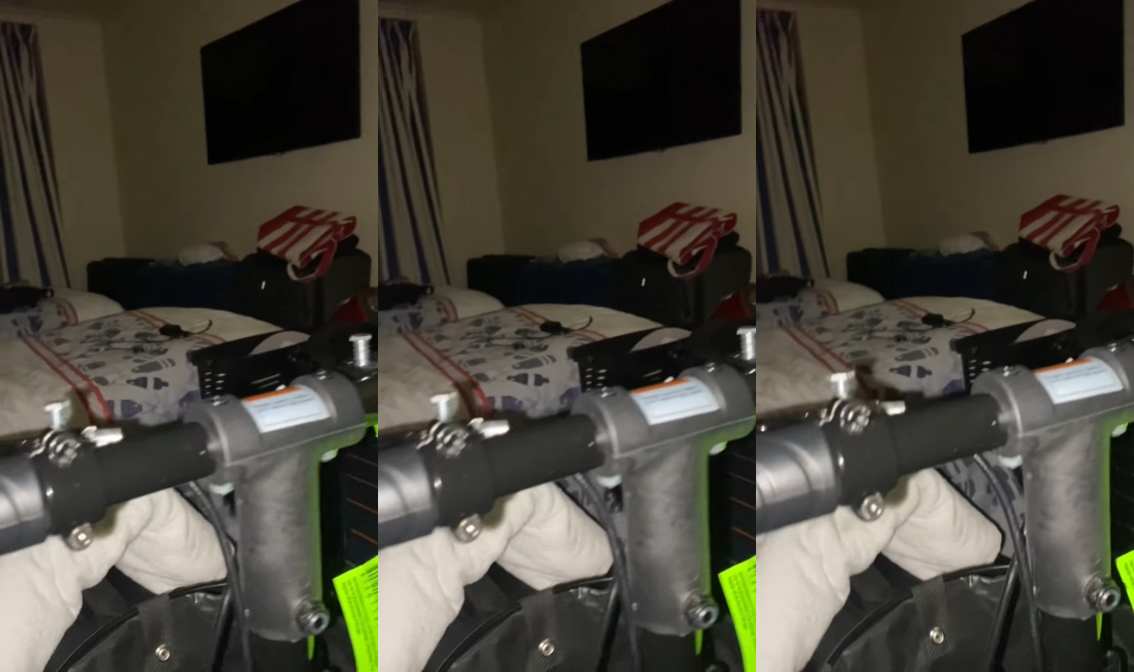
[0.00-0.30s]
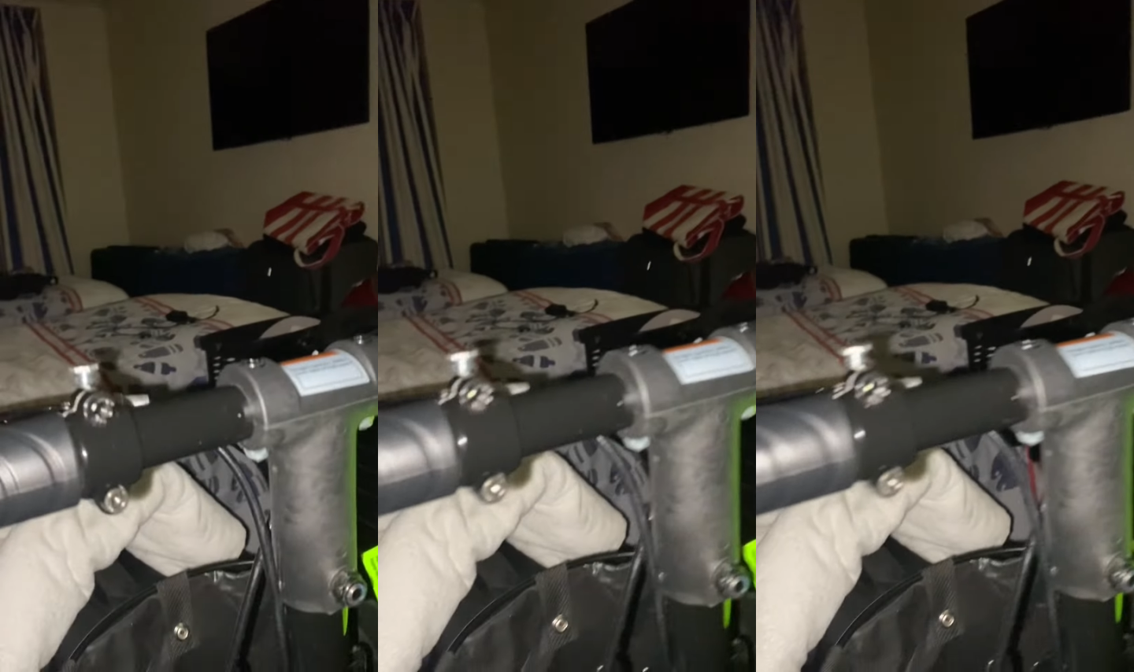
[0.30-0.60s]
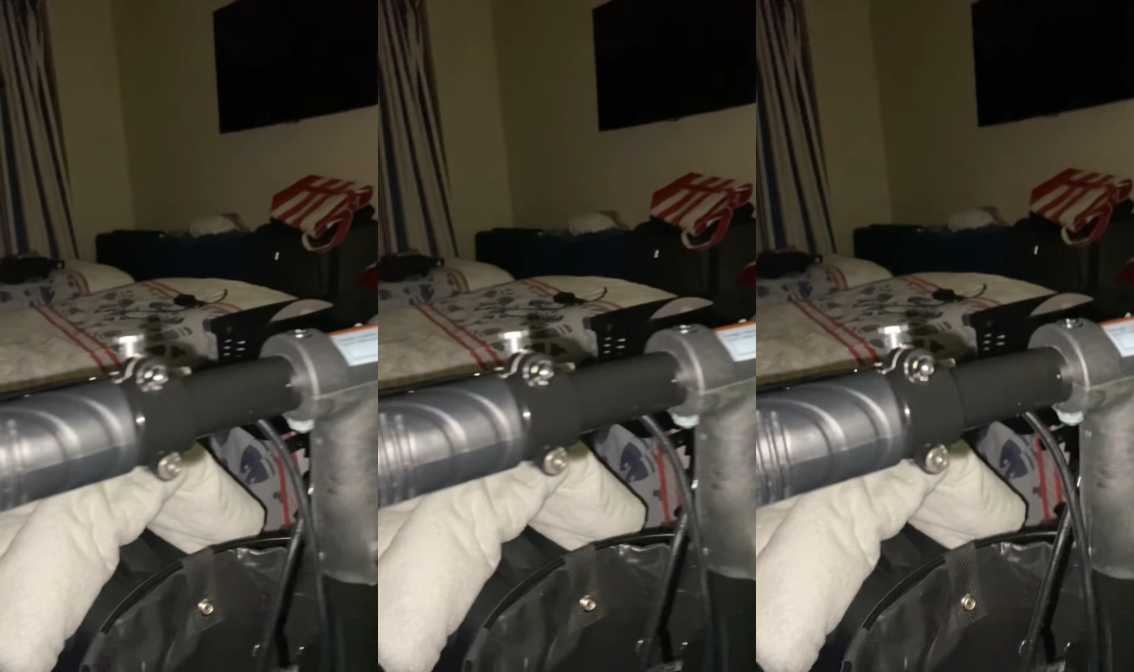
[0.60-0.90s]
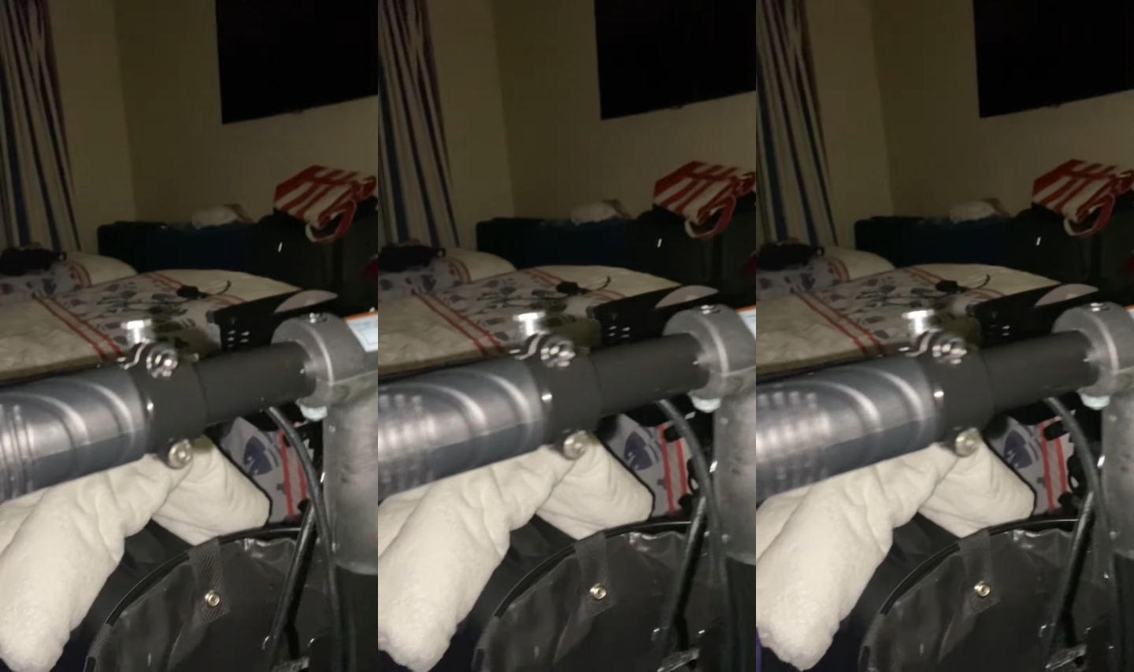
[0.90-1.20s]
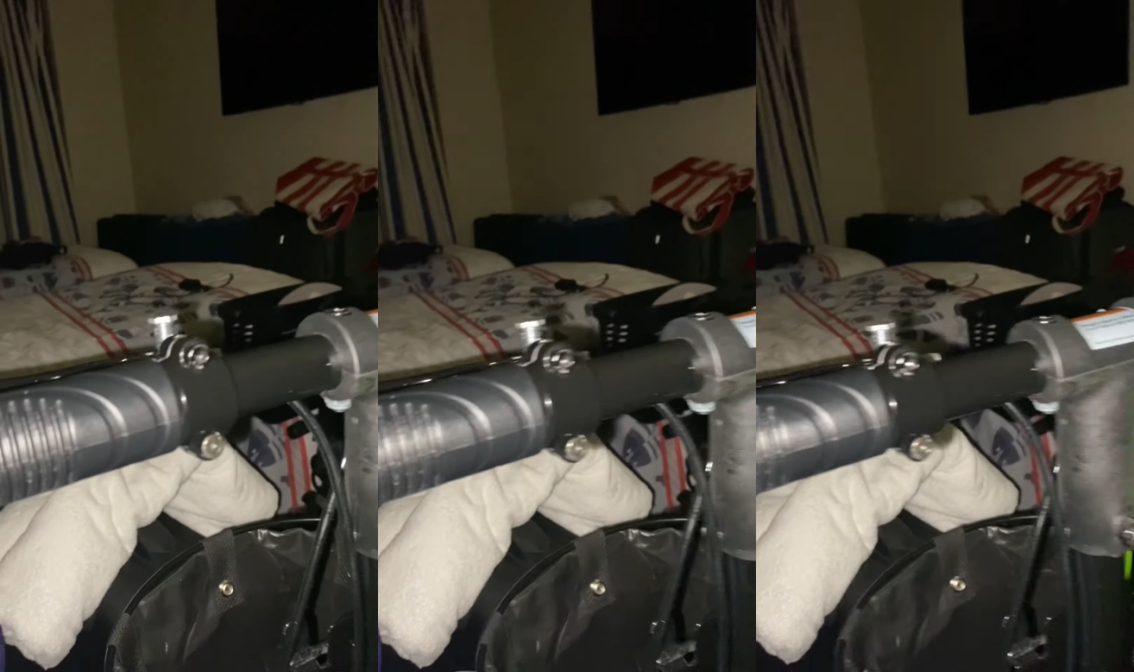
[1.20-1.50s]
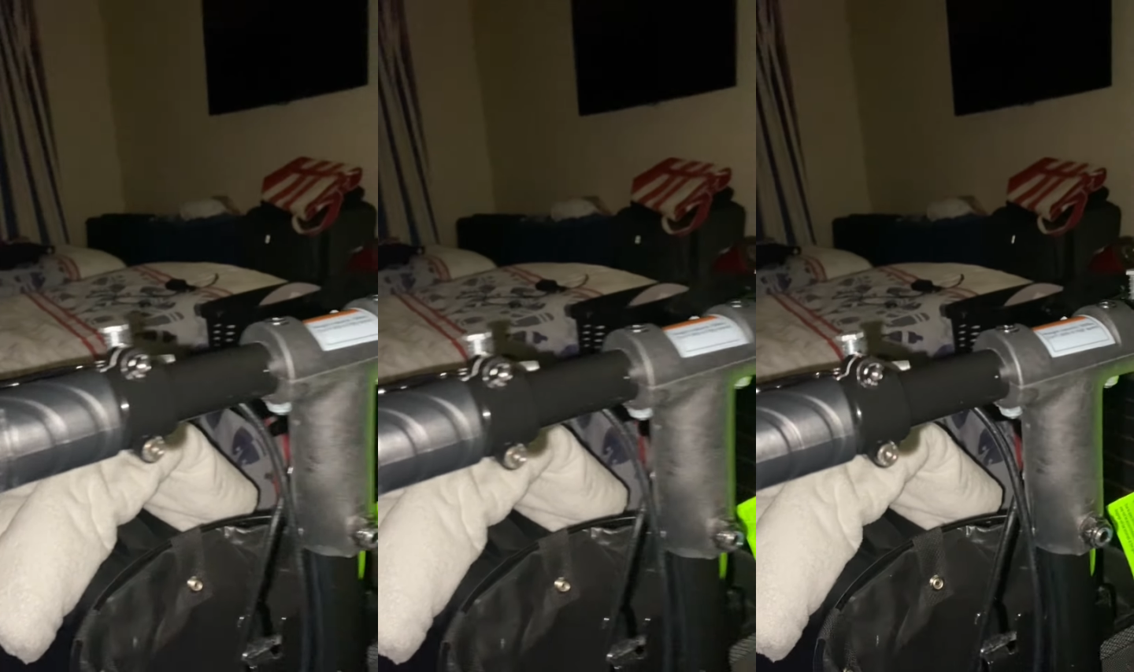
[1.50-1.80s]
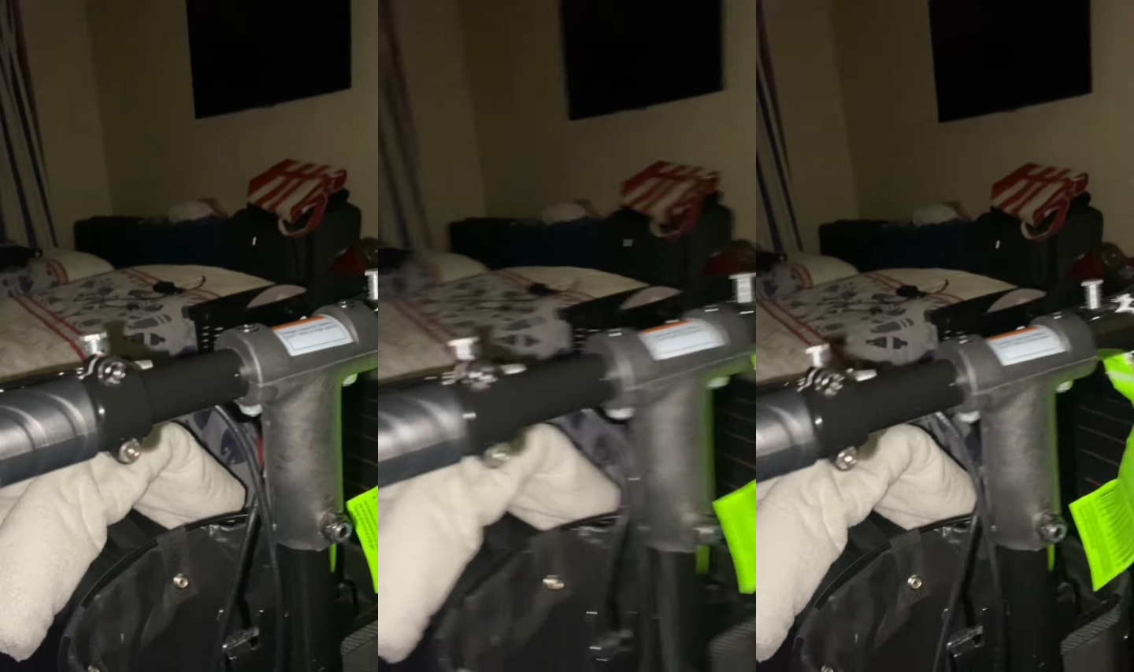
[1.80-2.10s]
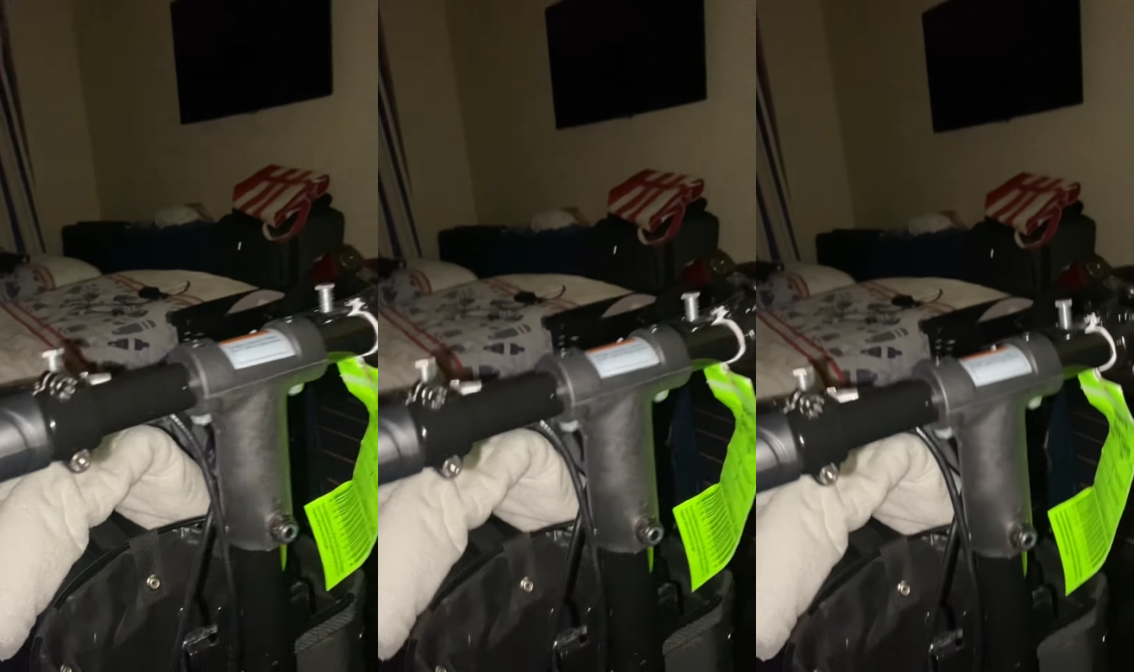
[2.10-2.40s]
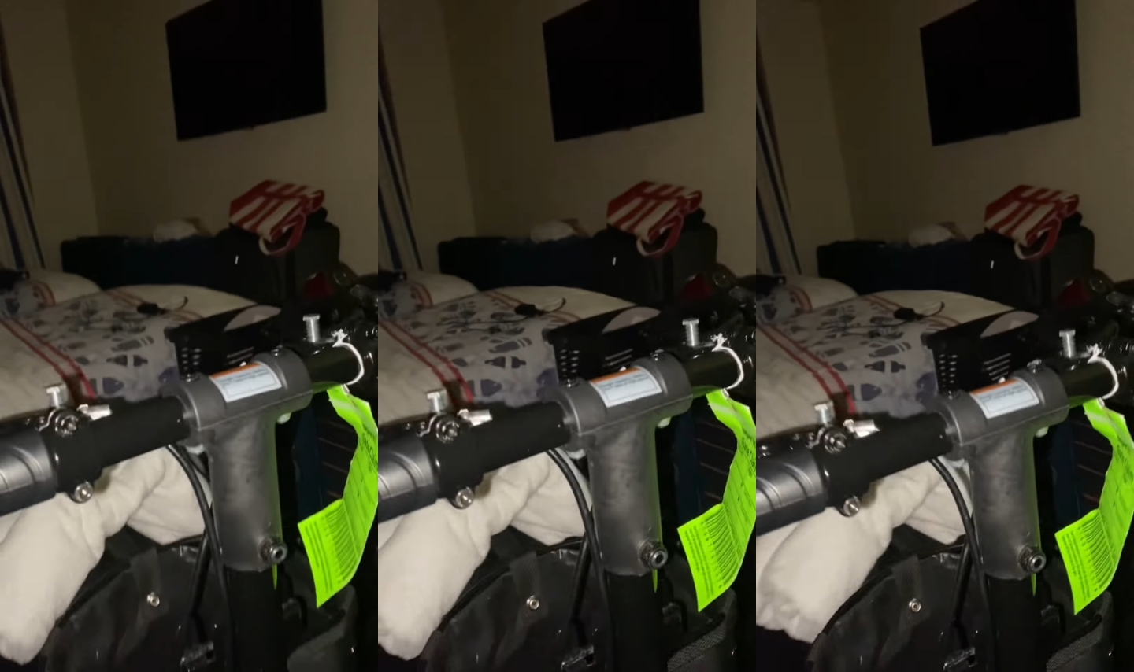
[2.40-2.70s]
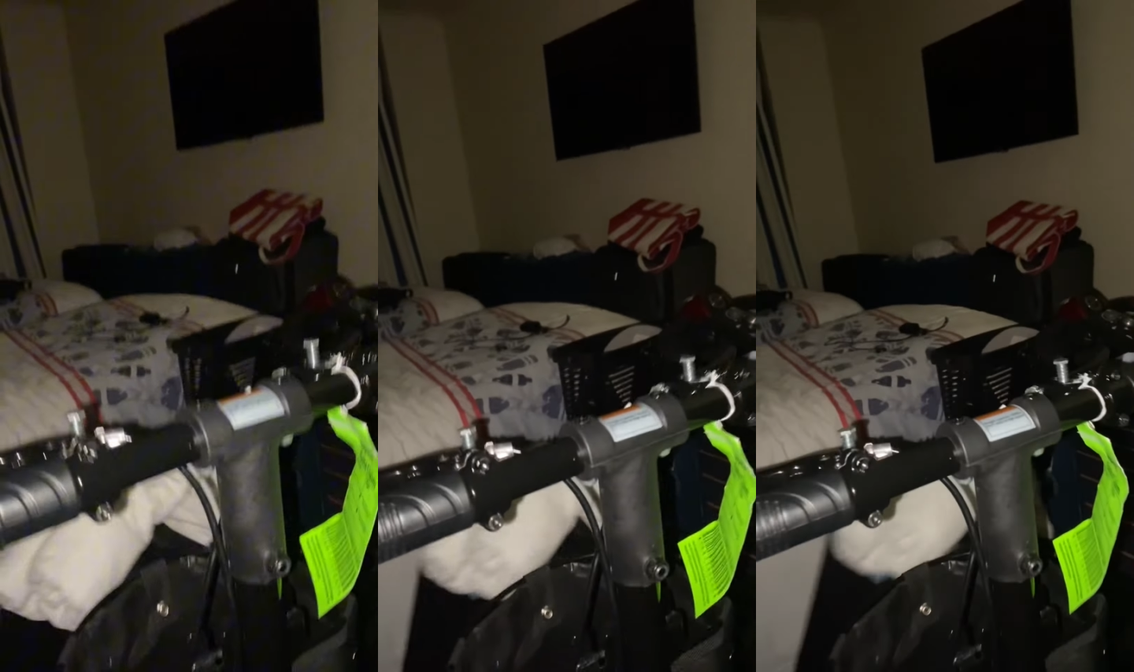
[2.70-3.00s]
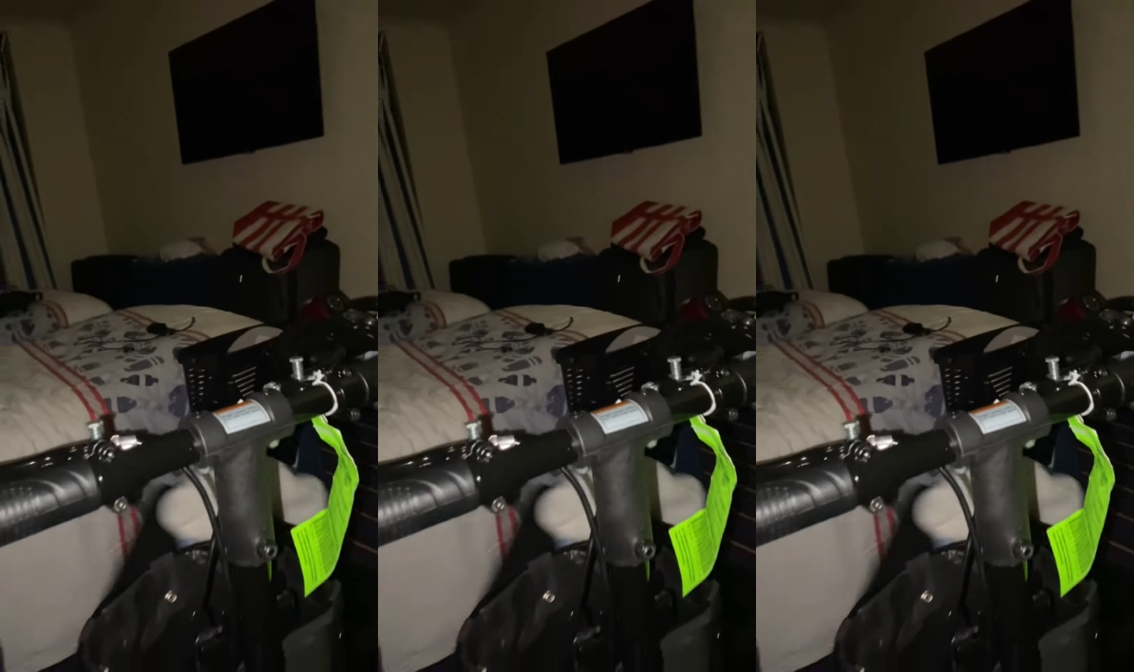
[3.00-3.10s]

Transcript: Nobody's mouth can be seen.